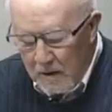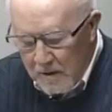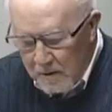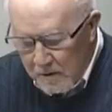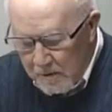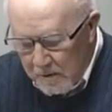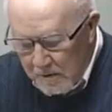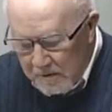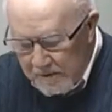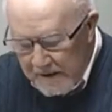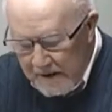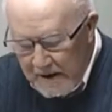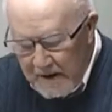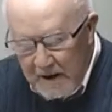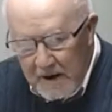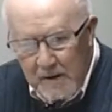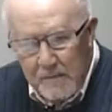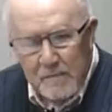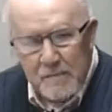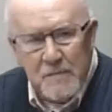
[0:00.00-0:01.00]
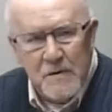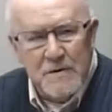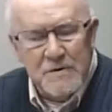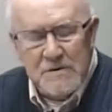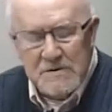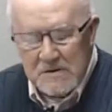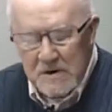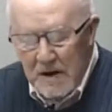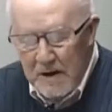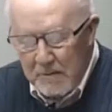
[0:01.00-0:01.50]
Good day, this
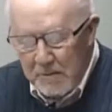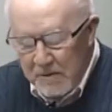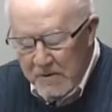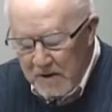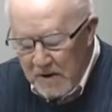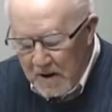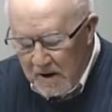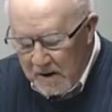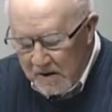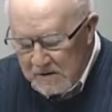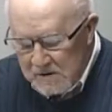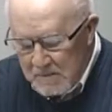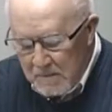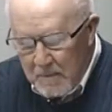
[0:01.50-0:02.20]
is Labor Talks.